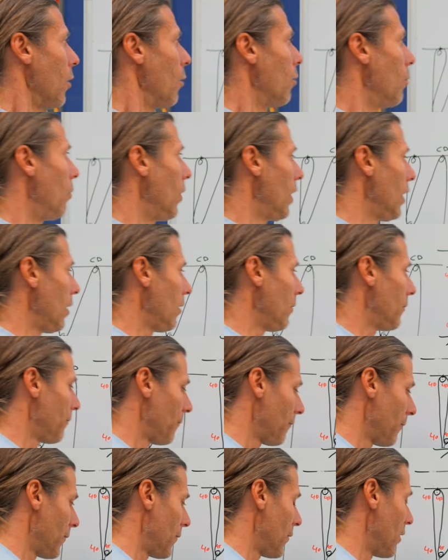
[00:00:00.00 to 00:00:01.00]
Well,
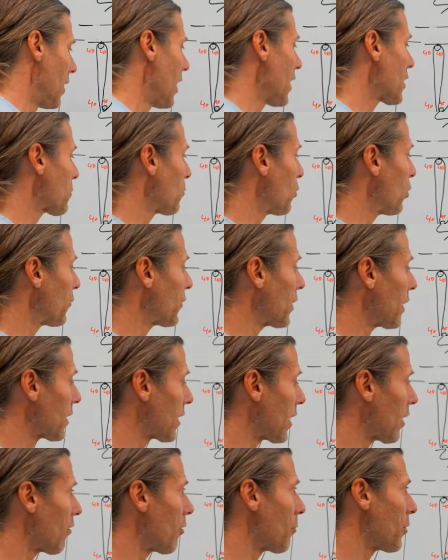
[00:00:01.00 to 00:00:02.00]
let's move that
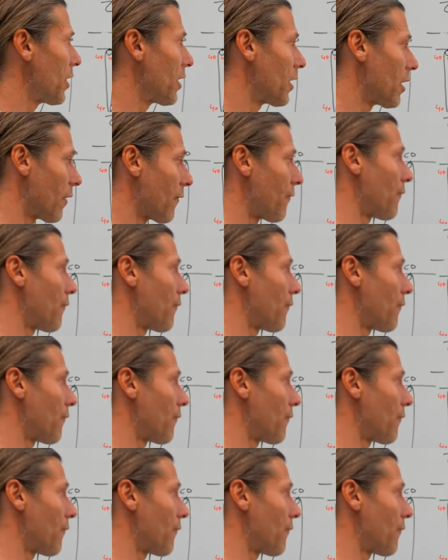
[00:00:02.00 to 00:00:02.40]
carabiner